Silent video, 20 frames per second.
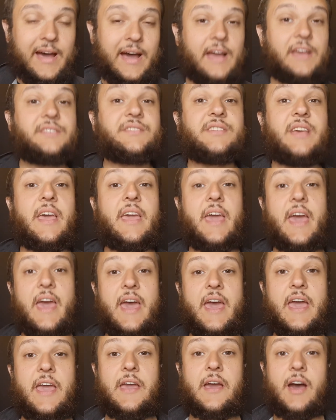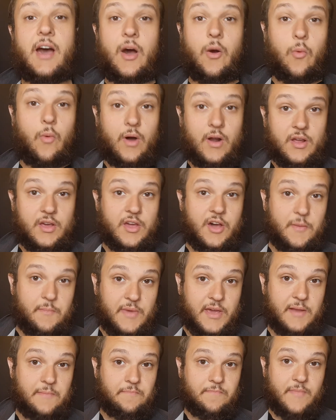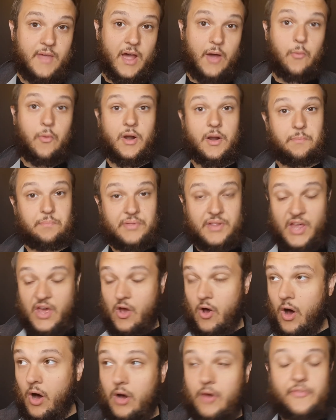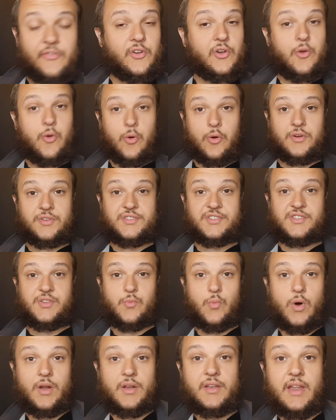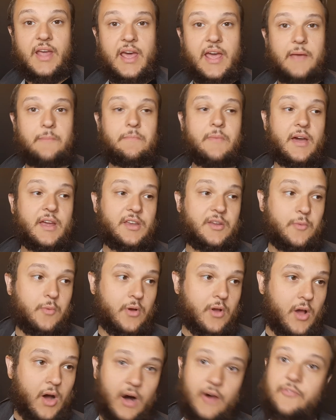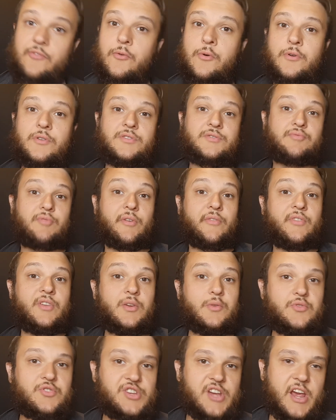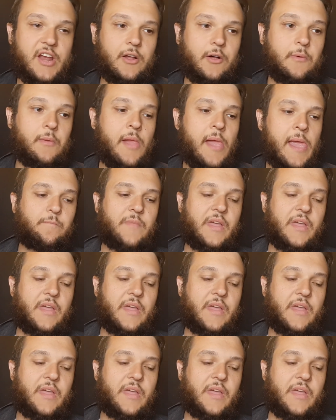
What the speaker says: I say, hey, I want to come in. I want to play all of your courses in one day. I do a golf course review channel.